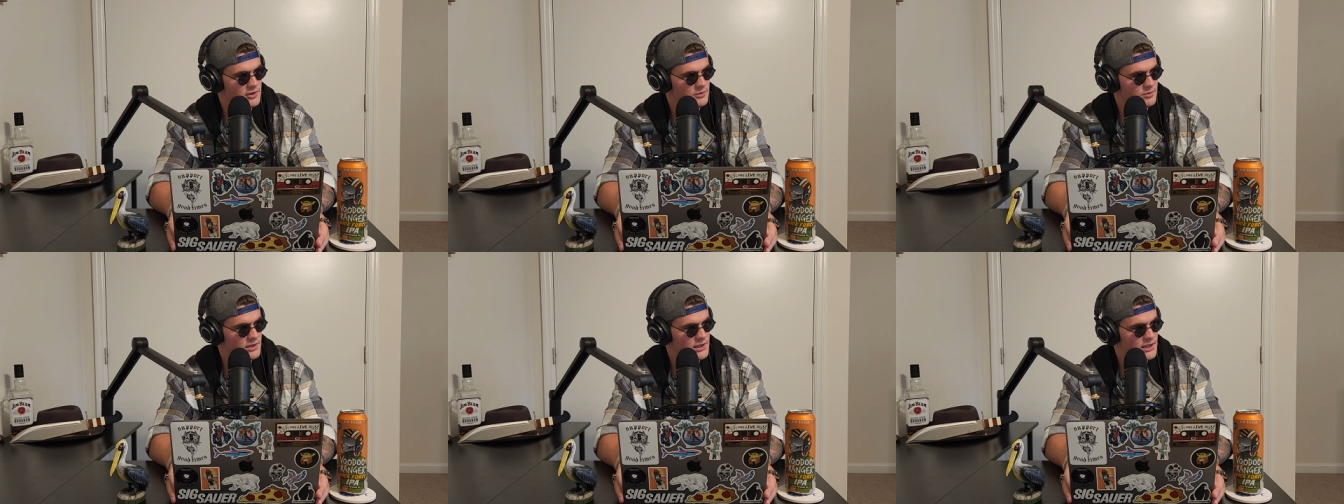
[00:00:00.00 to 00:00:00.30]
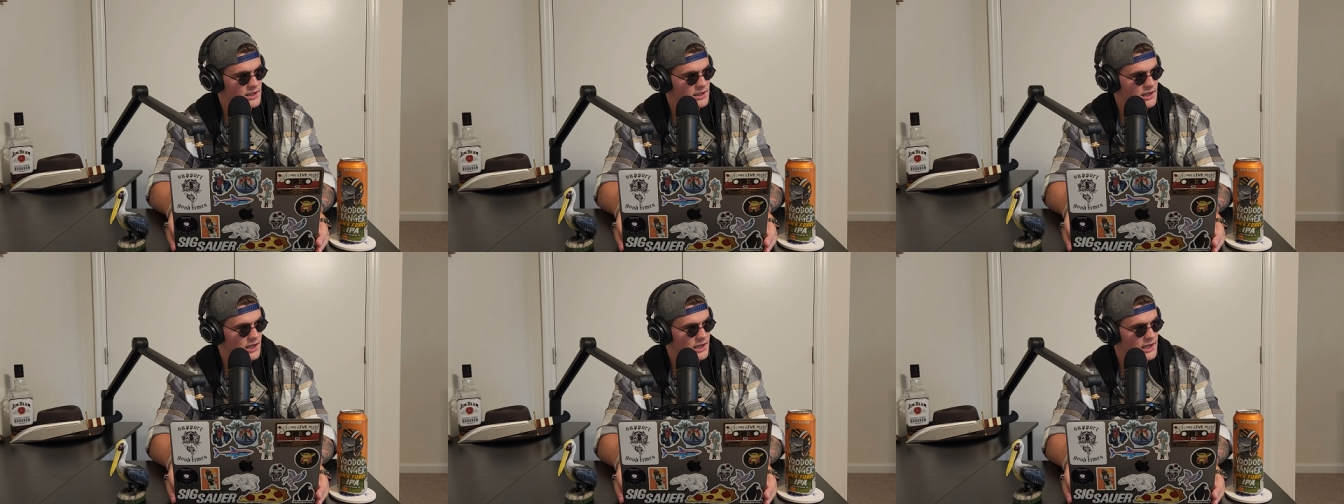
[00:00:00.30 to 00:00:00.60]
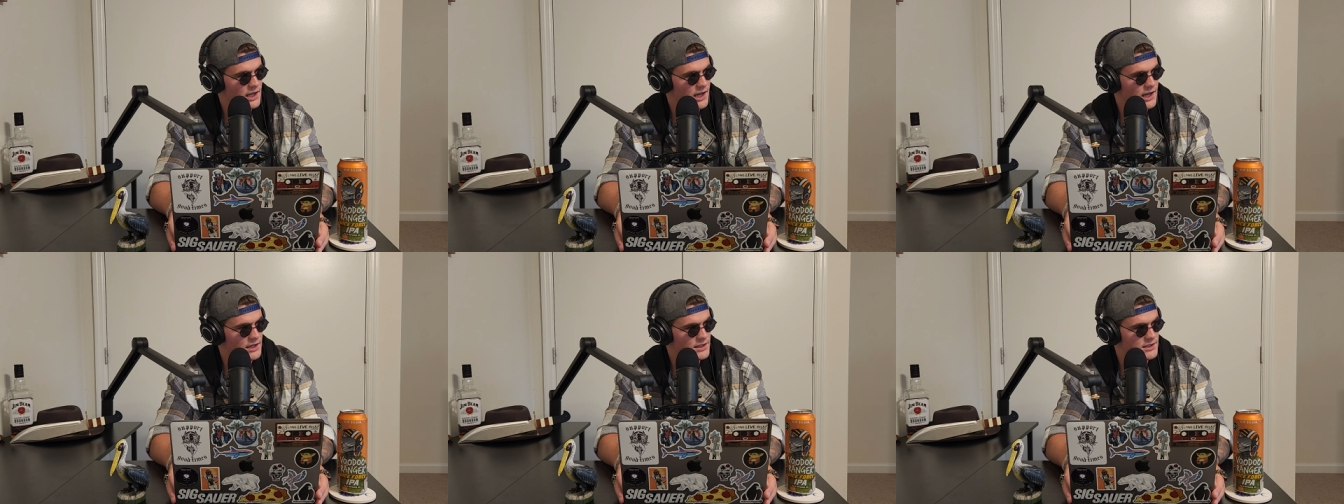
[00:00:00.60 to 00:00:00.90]
dude, but he
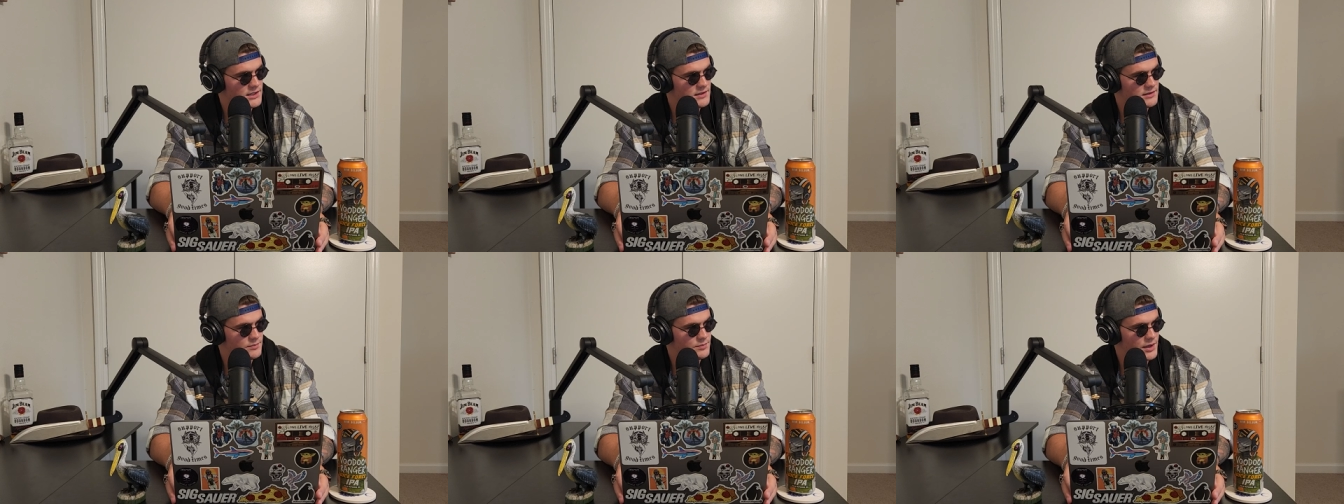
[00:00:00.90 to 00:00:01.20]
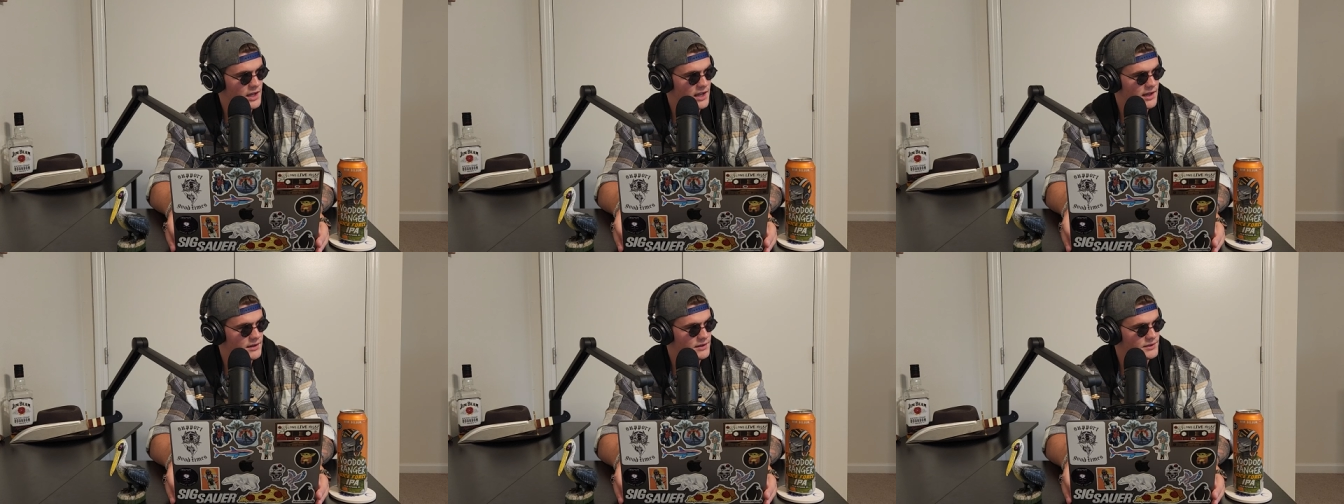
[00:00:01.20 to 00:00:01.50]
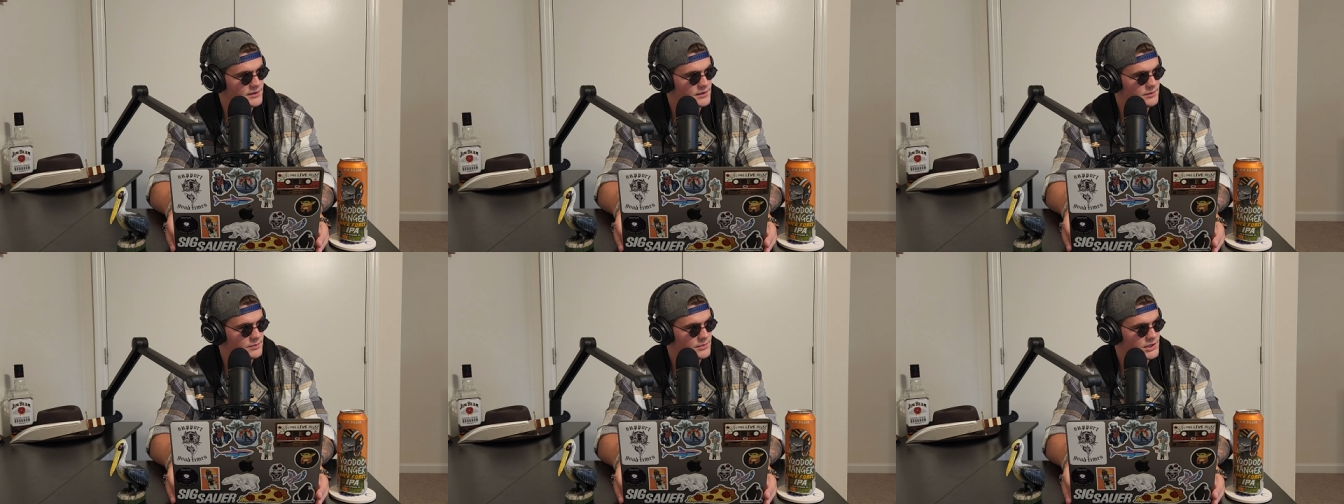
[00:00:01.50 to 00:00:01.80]
like actually has a band
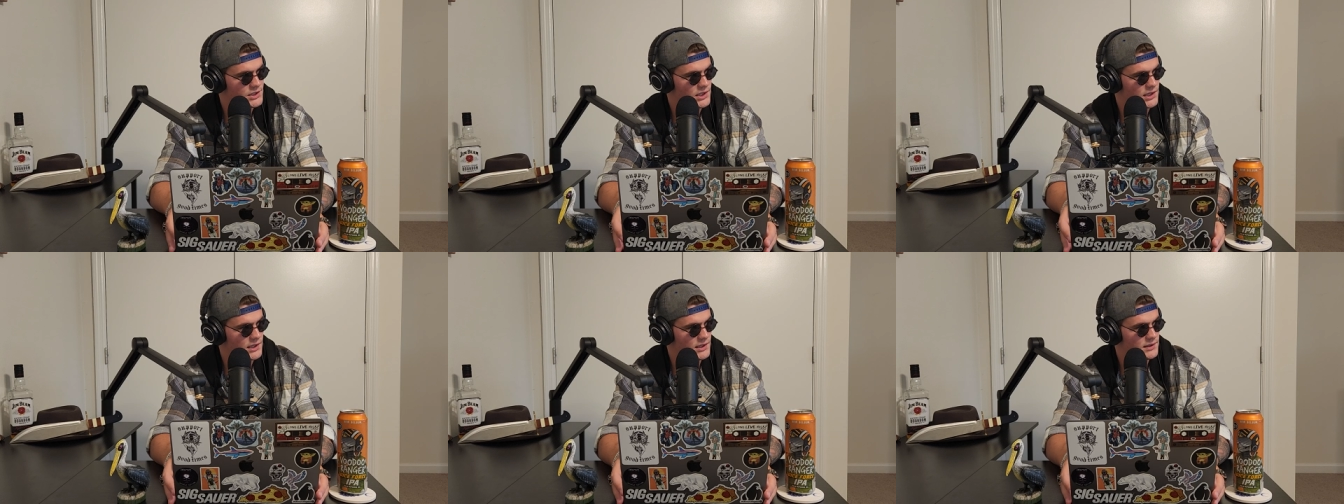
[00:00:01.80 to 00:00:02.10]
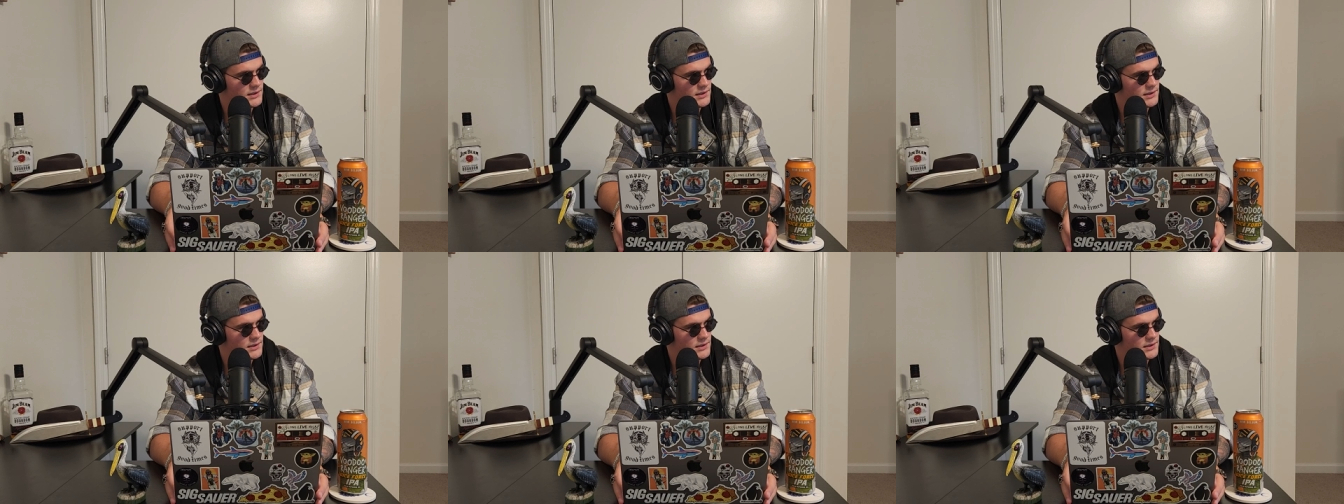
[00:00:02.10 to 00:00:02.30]
or some shit.